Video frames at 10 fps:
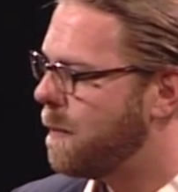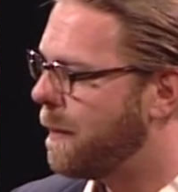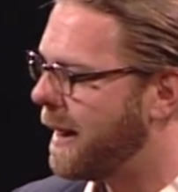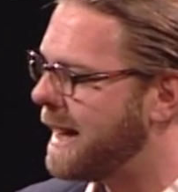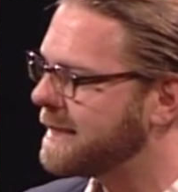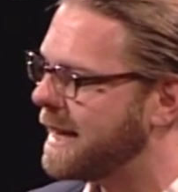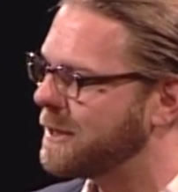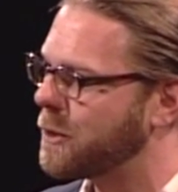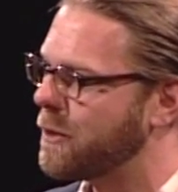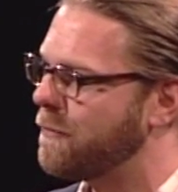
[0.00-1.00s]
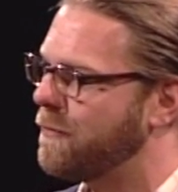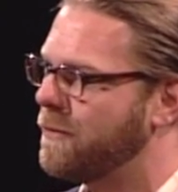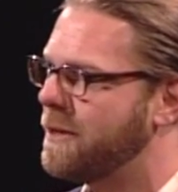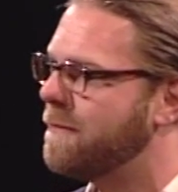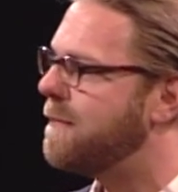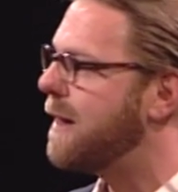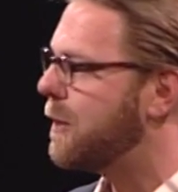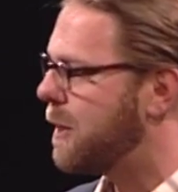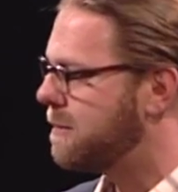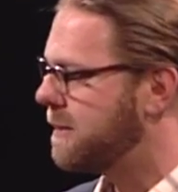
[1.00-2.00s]
But as I sort of
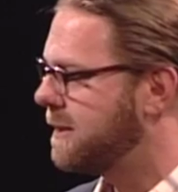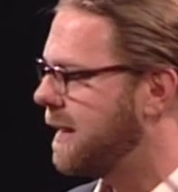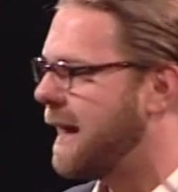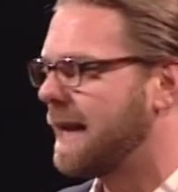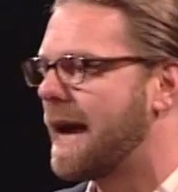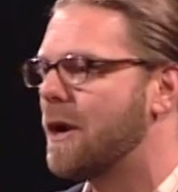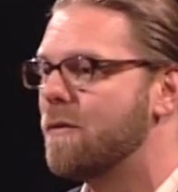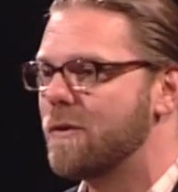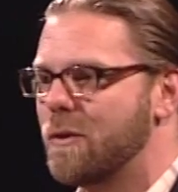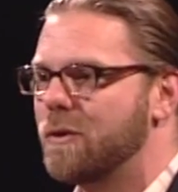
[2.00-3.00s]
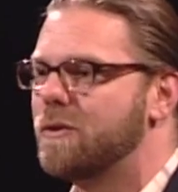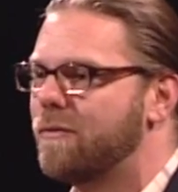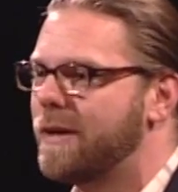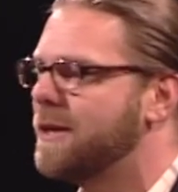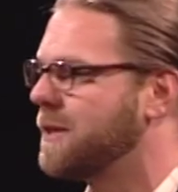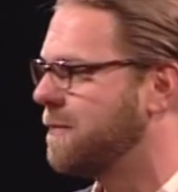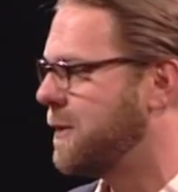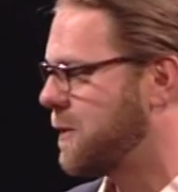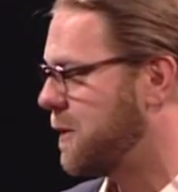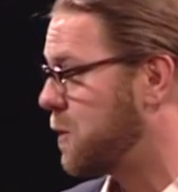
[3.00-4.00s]
developed and got over those fears of
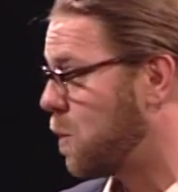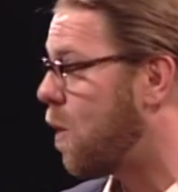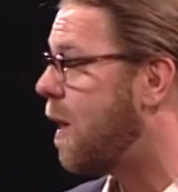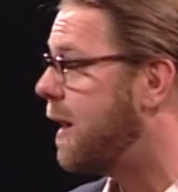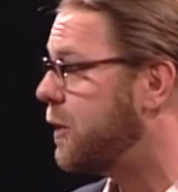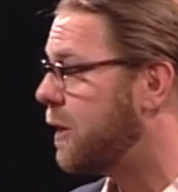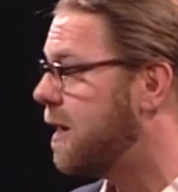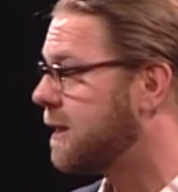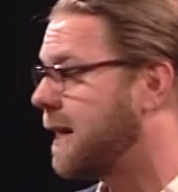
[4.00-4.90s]
this war on drugs,